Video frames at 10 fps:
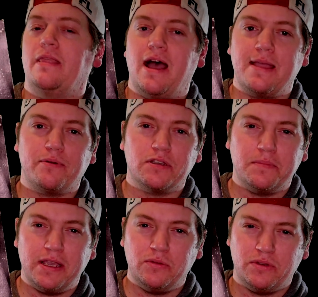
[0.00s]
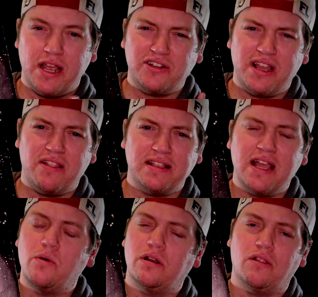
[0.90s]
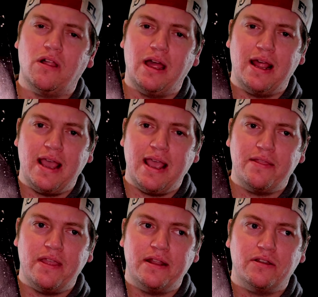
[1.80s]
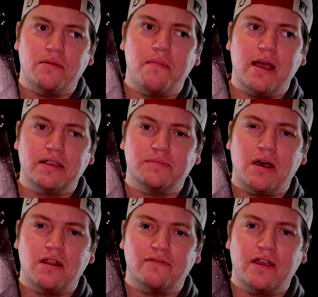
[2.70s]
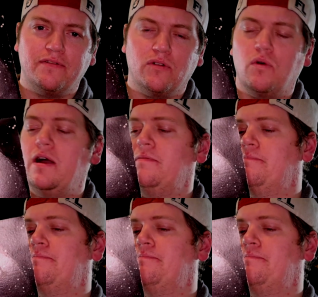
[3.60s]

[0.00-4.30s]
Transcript: Hyperspace, which actually I like that one a lot. I had that on my Spotify for a while.